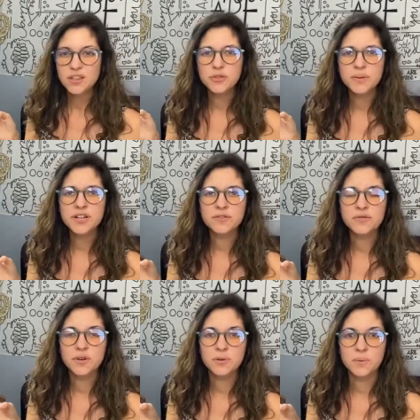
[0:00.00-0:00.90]
3 or
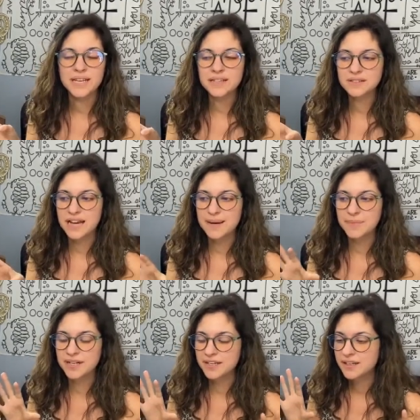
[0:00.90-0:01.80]
4 weeks, I'm
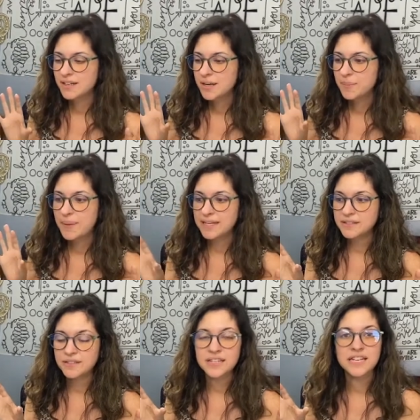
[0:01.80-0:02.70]
gonna
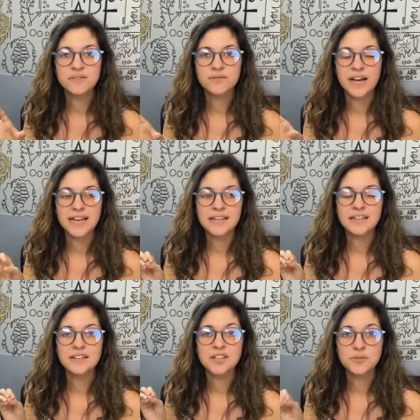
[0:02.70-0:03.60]
basically invite
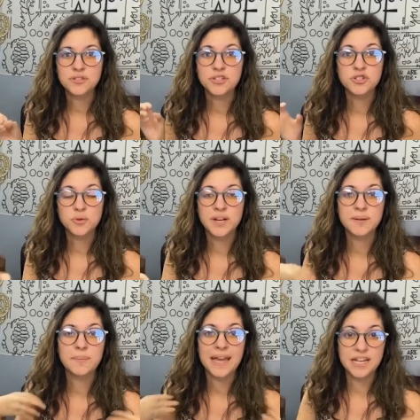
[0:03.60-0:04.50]
you to
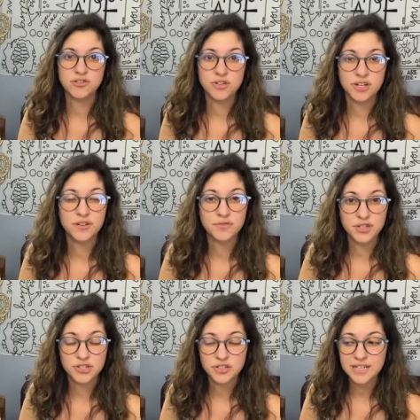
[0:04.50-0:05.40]
join Patreon
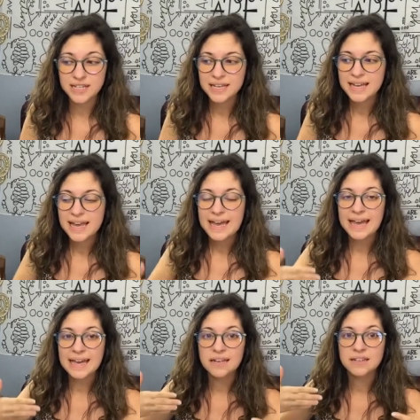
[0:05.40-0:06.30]
officially.
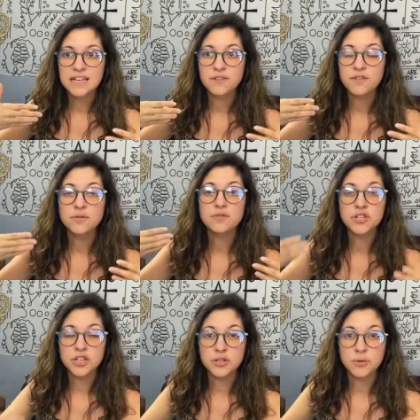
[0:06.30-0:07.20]
And if you
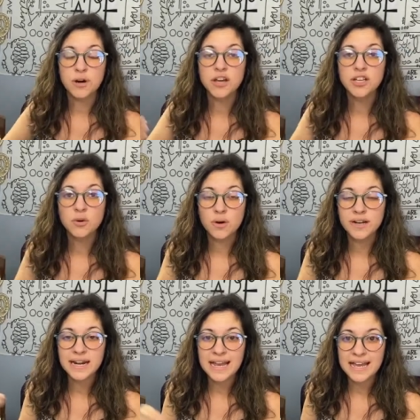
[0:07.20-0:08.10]
do,
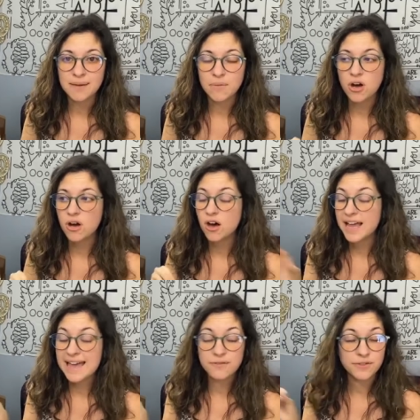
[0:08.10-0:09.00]
your name,
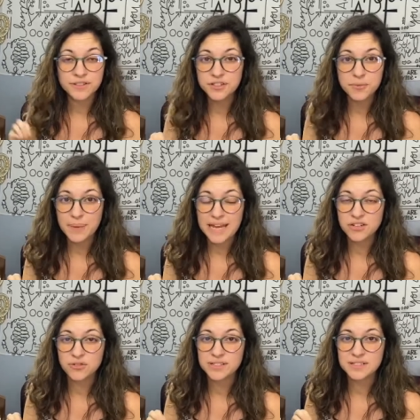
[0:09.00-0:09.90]
every single
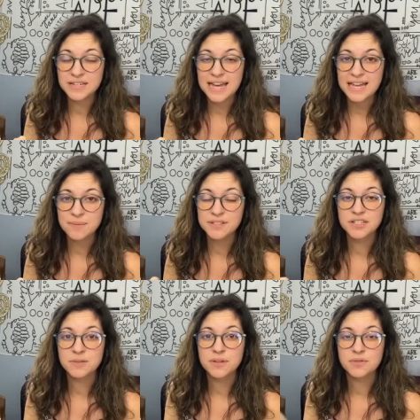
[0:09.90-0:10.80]
patron's name is
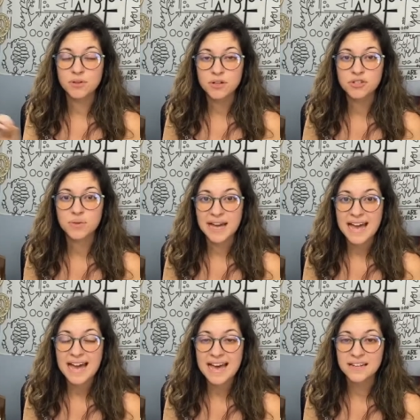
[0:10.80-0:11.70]
gonna be thrown into a
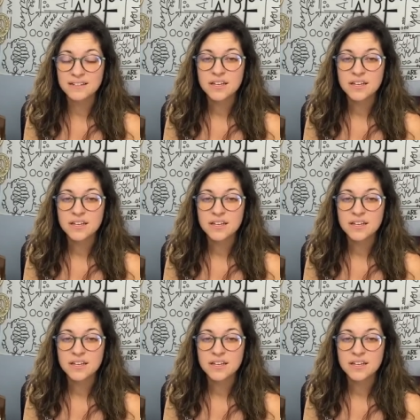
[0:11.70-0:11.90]
hat